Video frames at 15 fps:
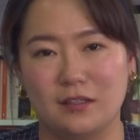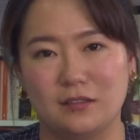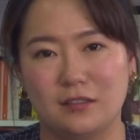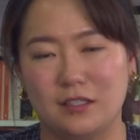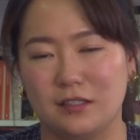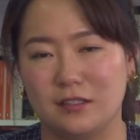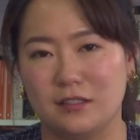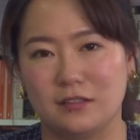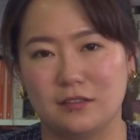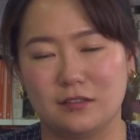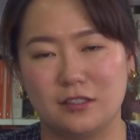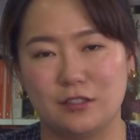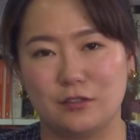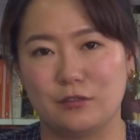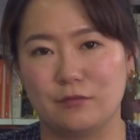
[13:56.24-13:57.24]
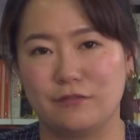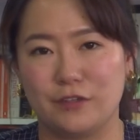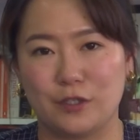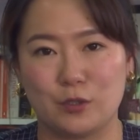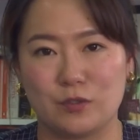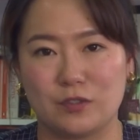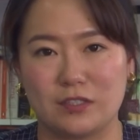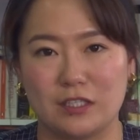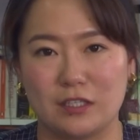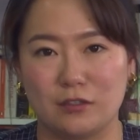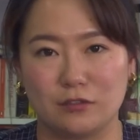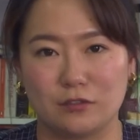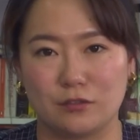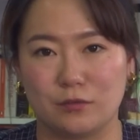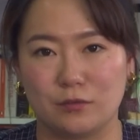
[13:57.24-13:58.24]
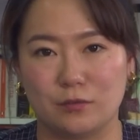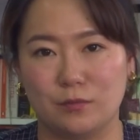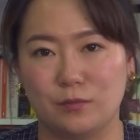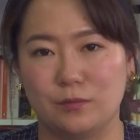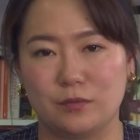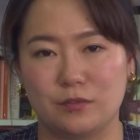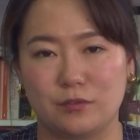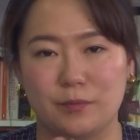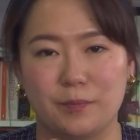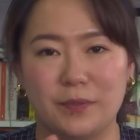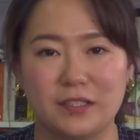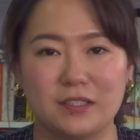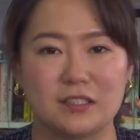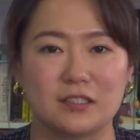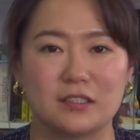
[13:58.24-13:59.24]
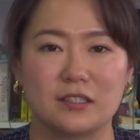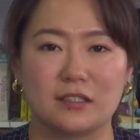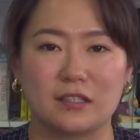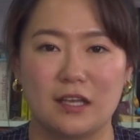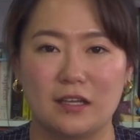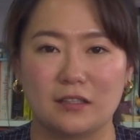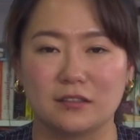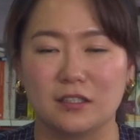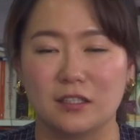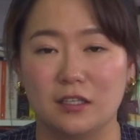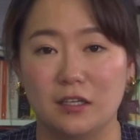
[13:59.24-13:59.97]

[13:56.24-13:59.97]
the frequency also was repeated again,